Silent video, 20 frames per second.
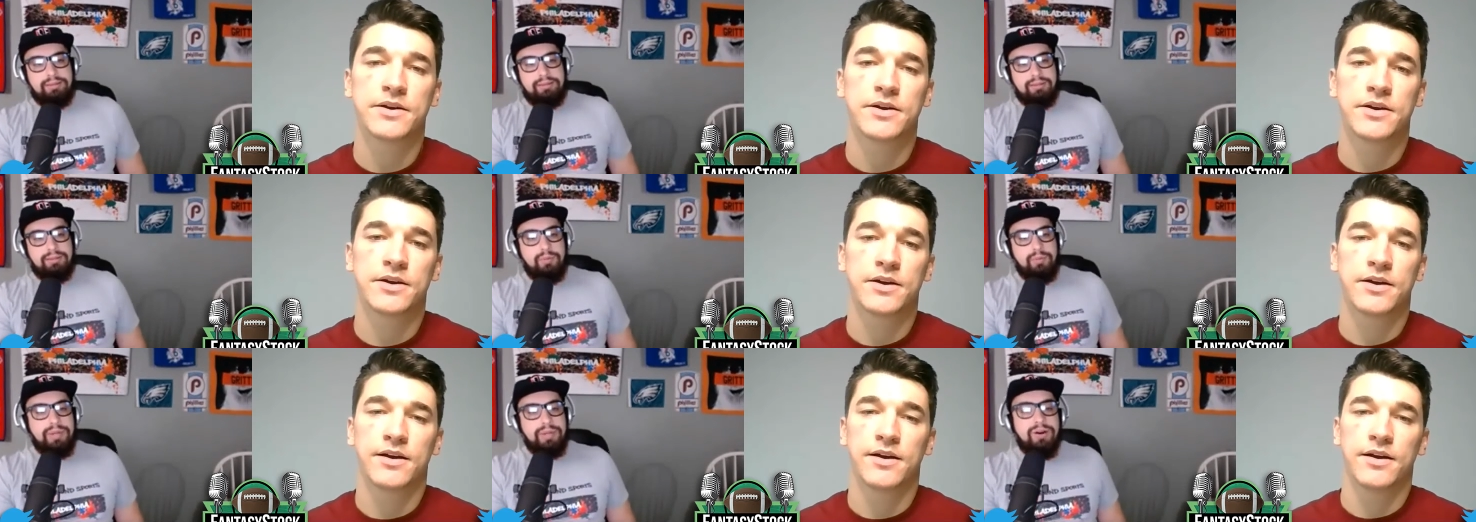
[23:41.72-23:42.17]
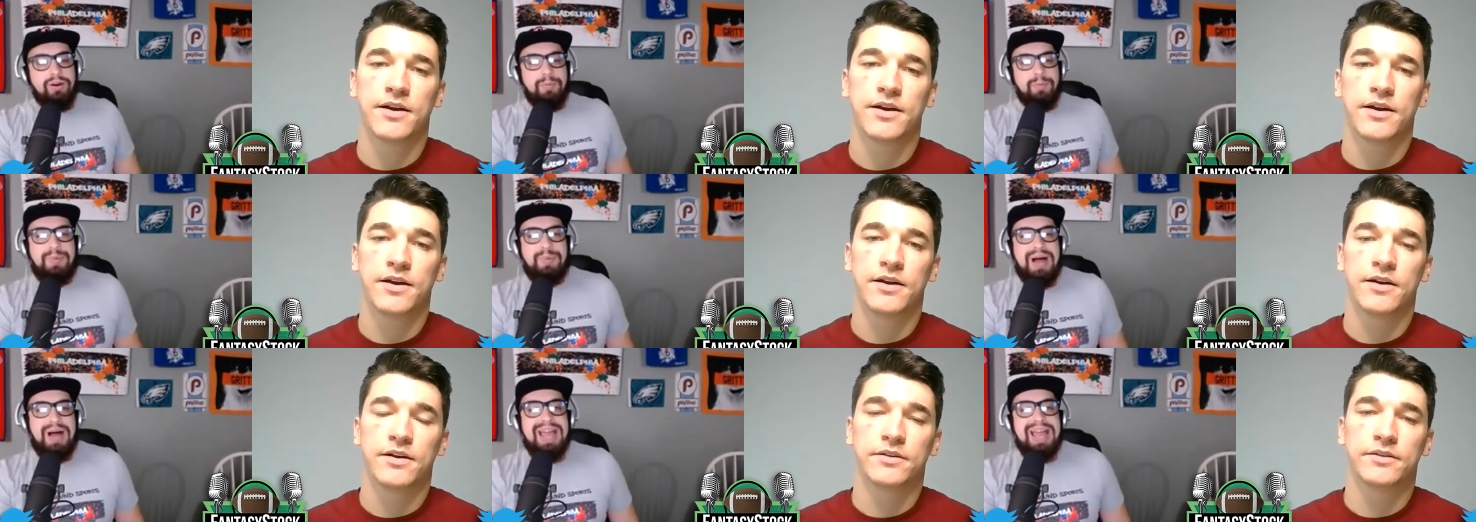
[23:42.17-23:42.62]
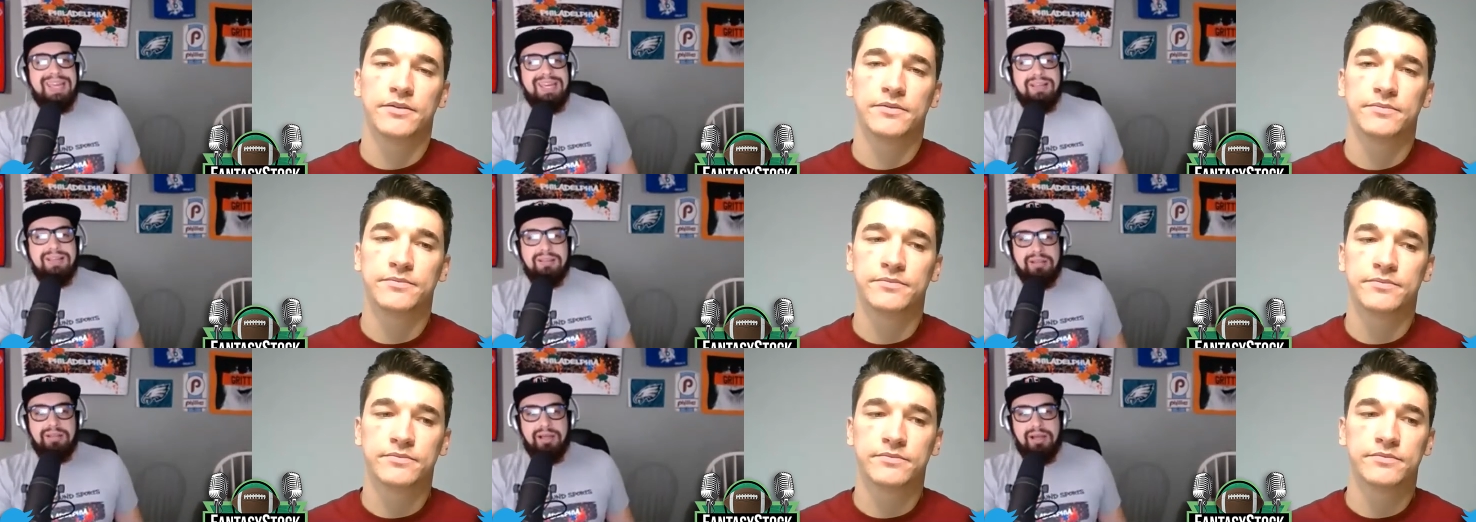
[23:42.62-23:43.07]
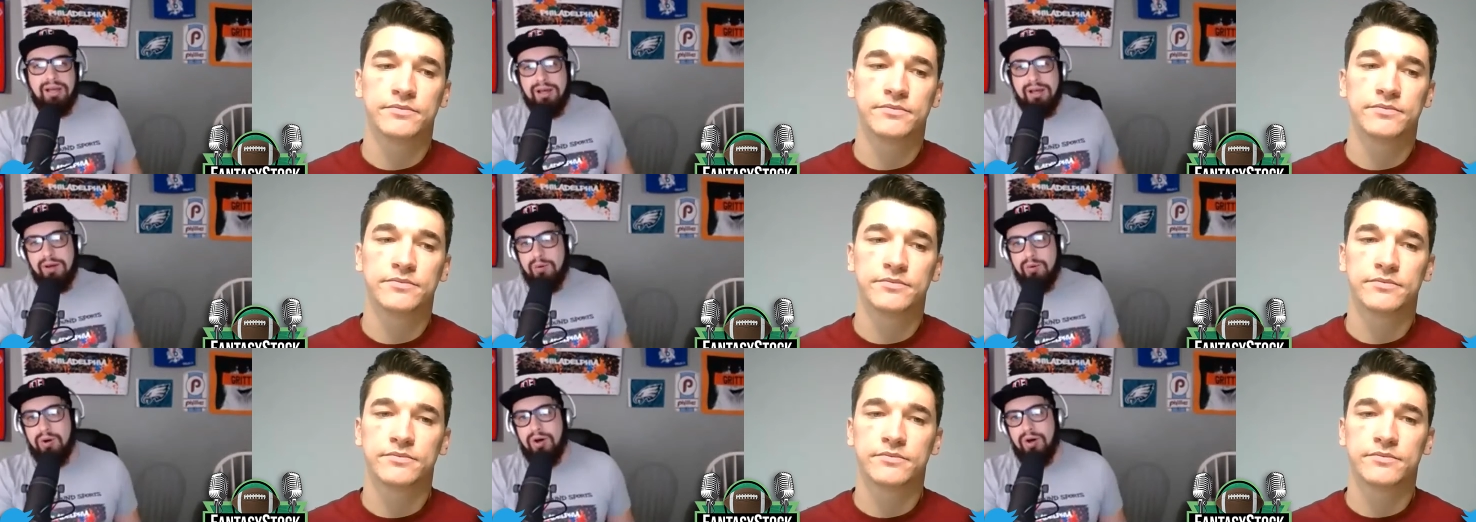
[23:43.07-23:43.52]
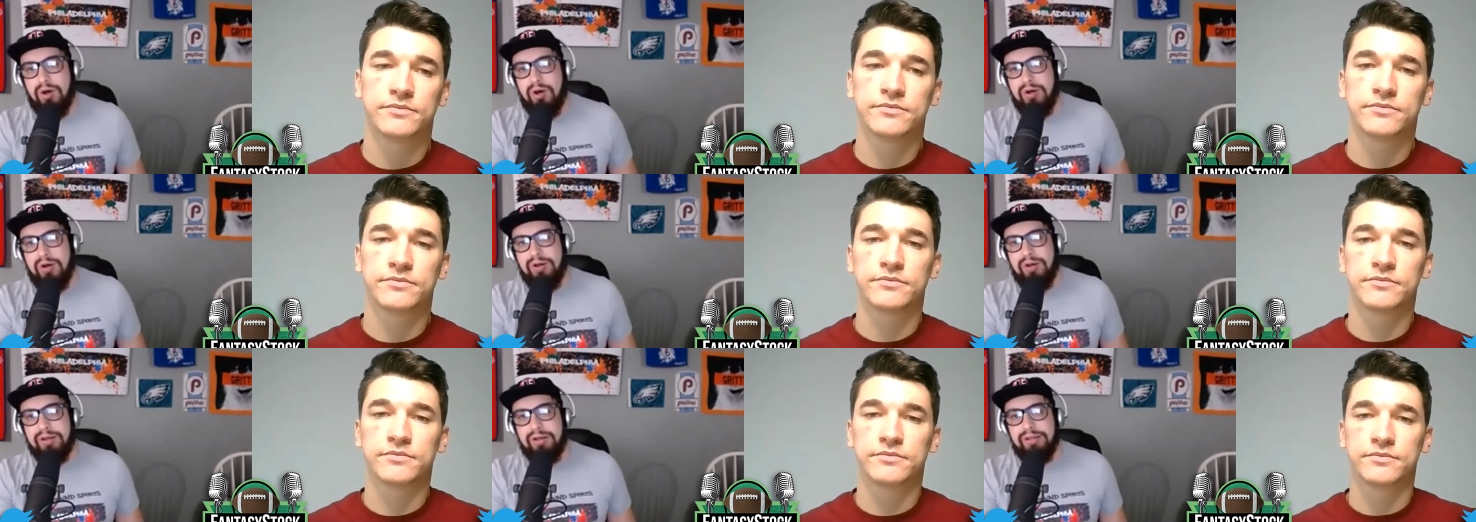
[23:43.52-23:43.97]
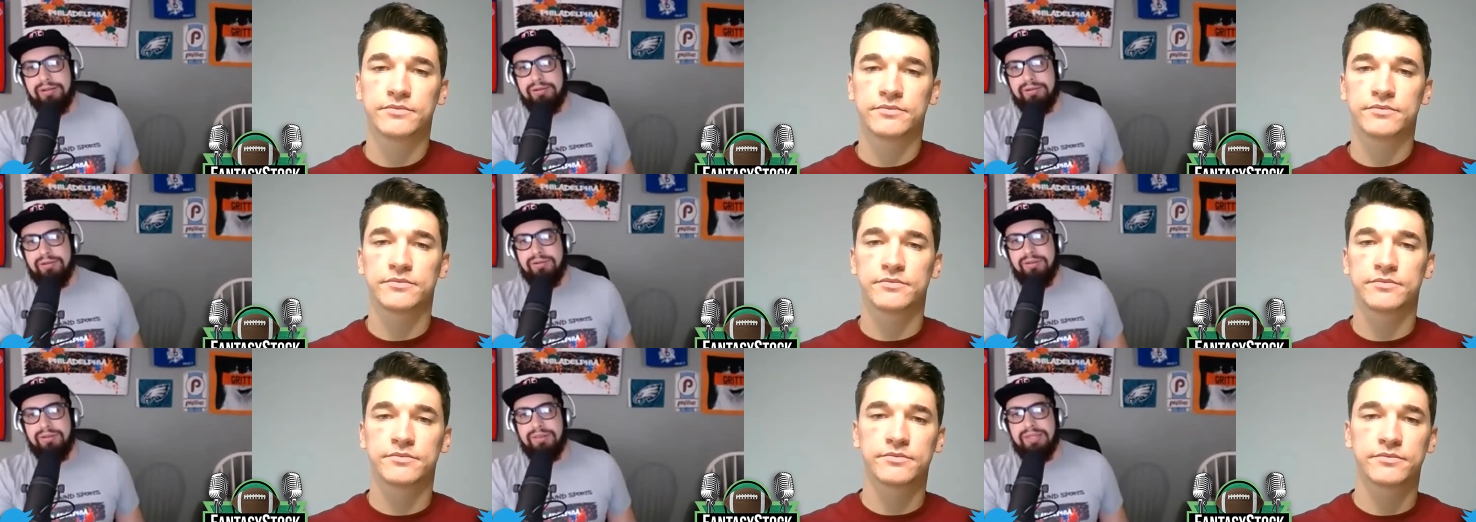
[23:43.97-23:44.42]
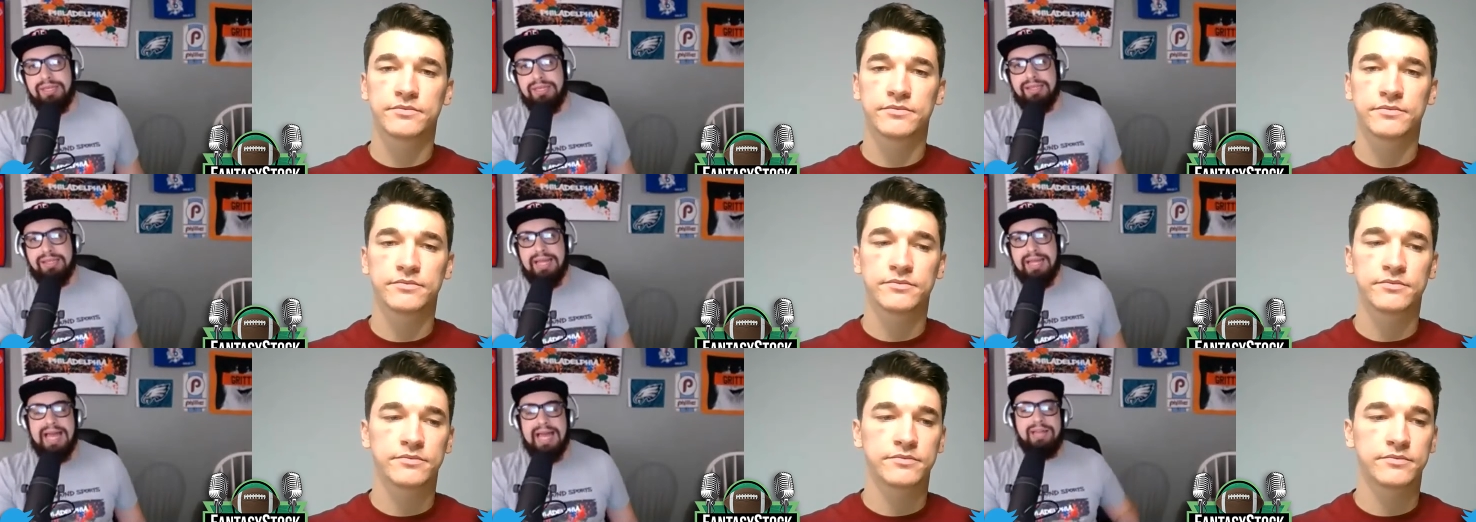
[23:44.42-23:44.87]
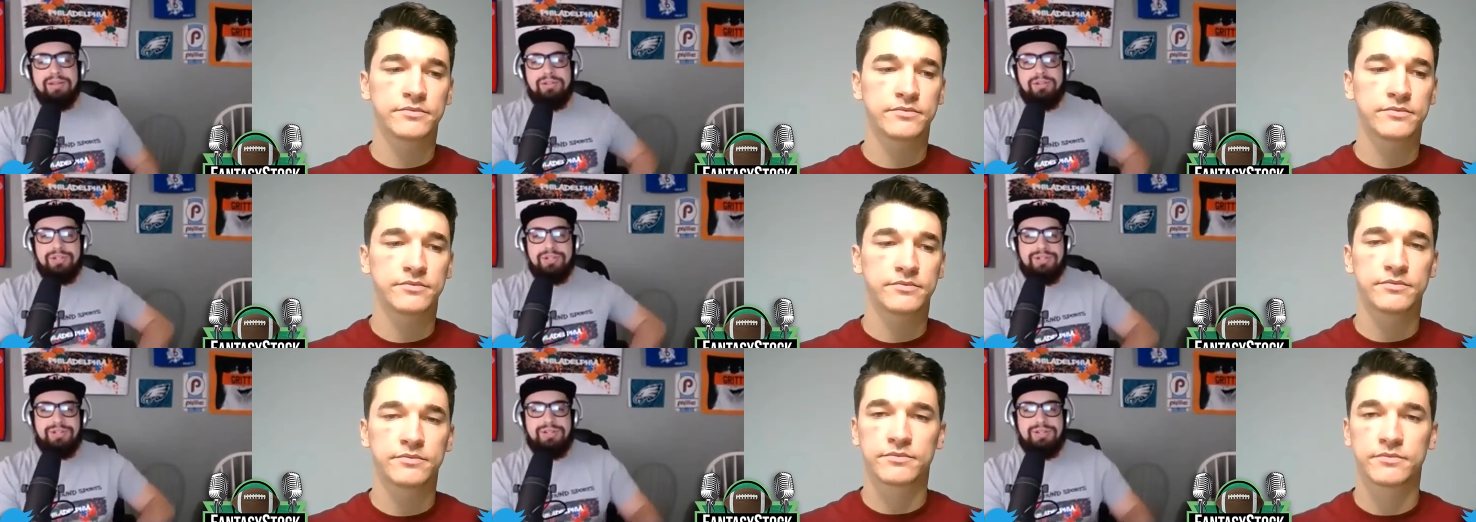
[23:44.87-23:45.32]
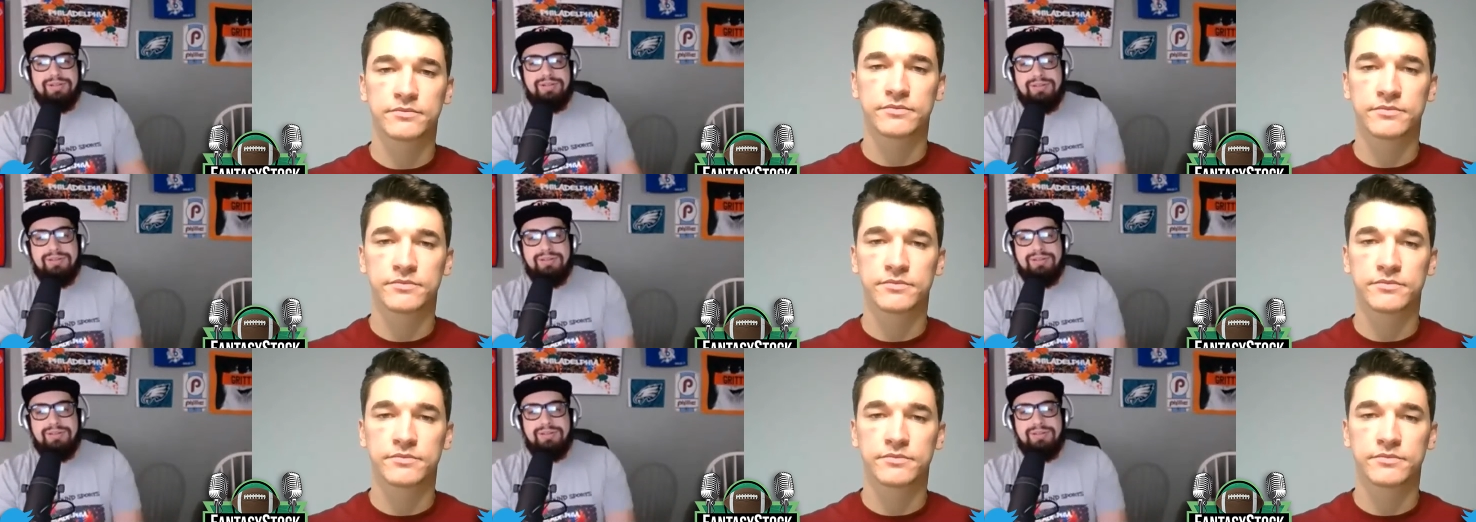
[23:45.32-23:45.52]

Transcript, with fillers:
Speaker 1: We are buying low on the alleged